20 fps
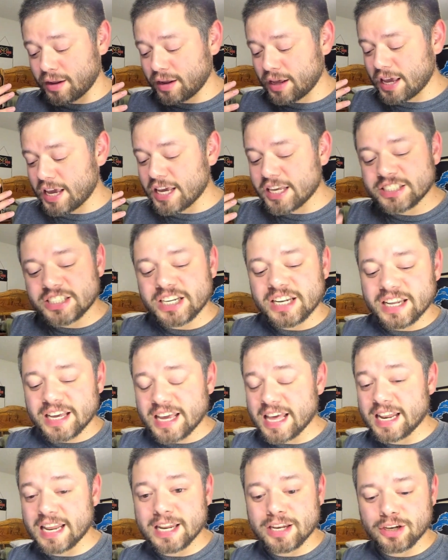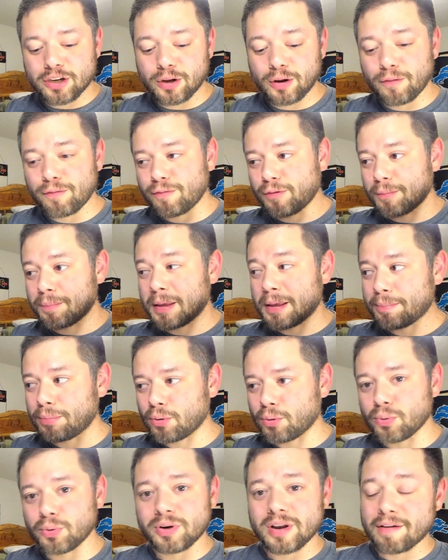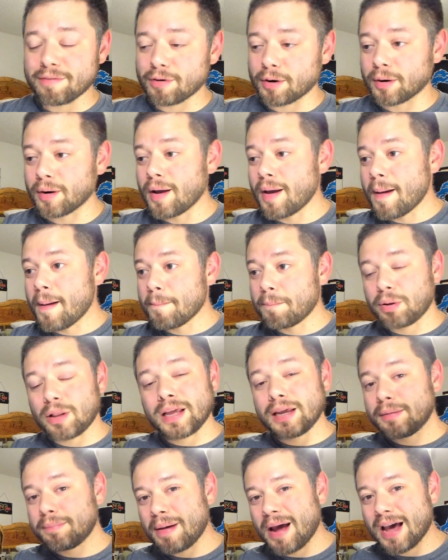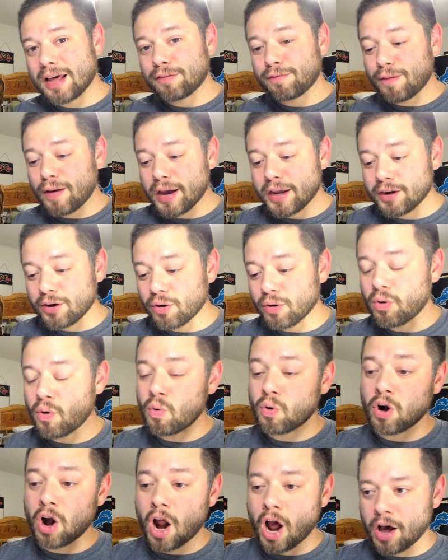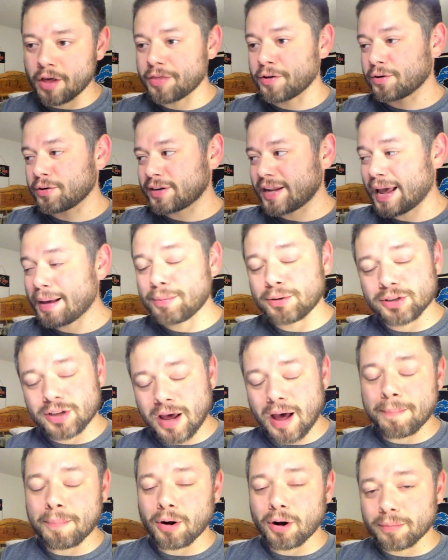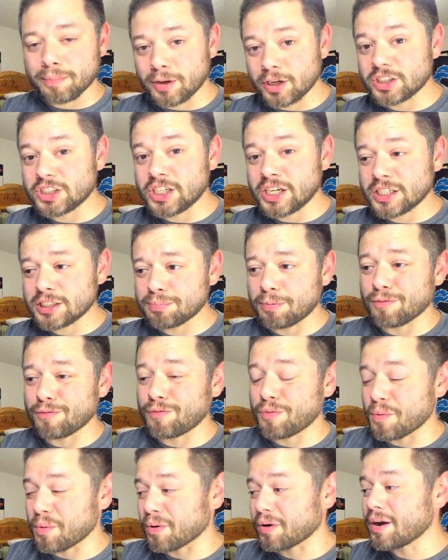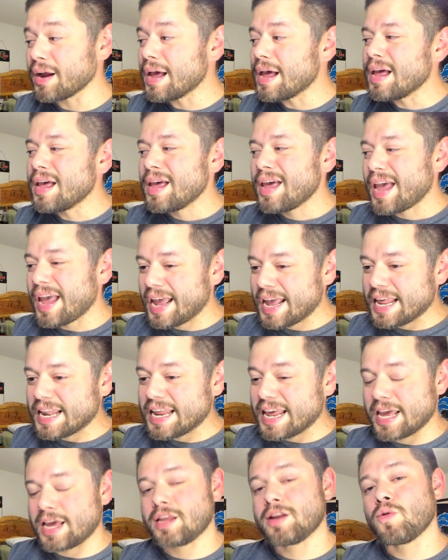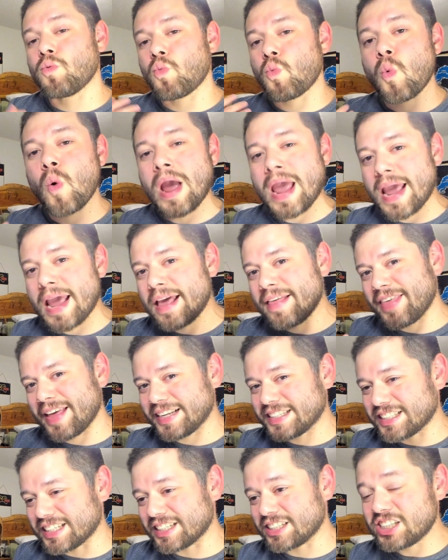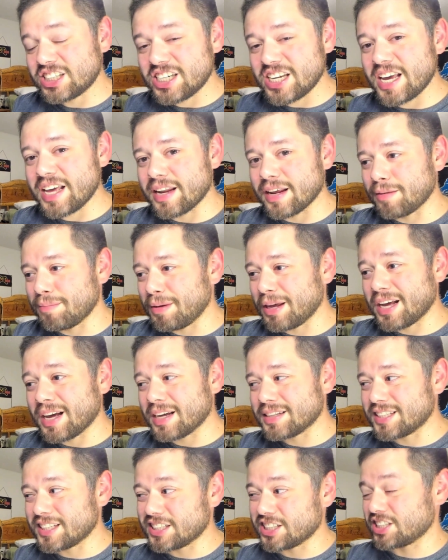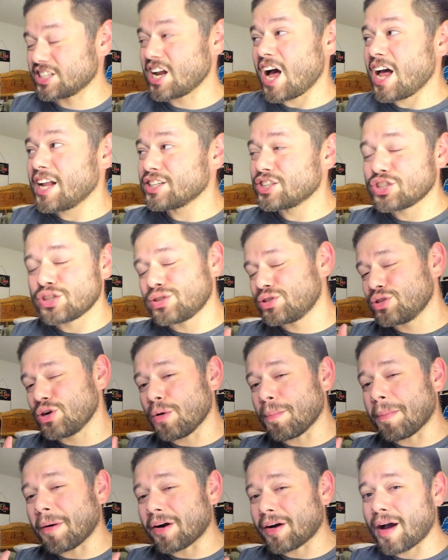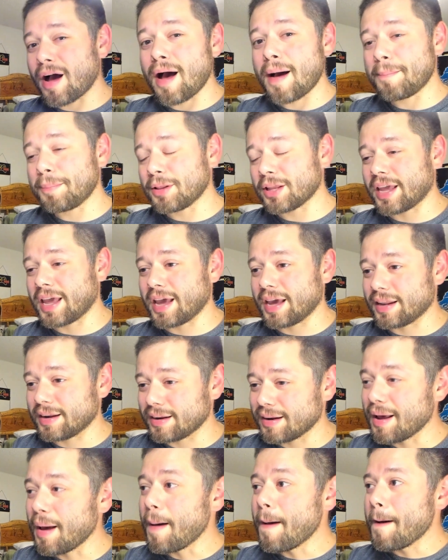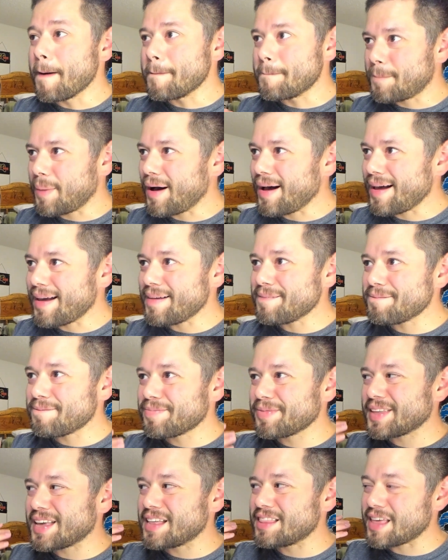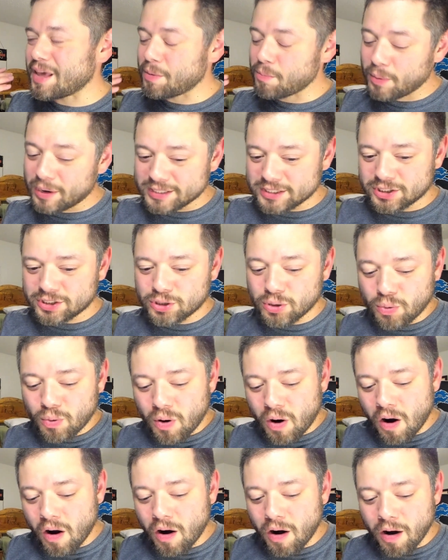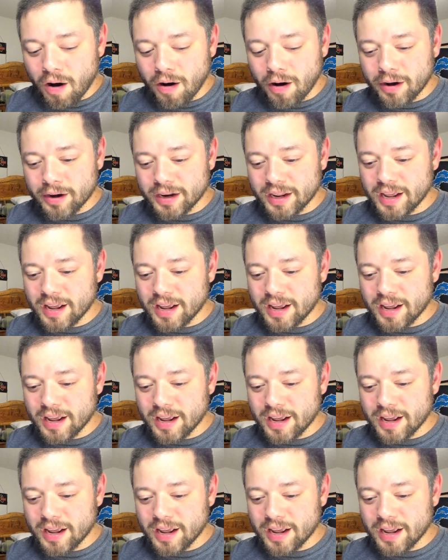easy to get into for people who'd never played Pathfinder or other tabletop RPGs before, and in a way they succeeded because it's not super complicated, but they went so hard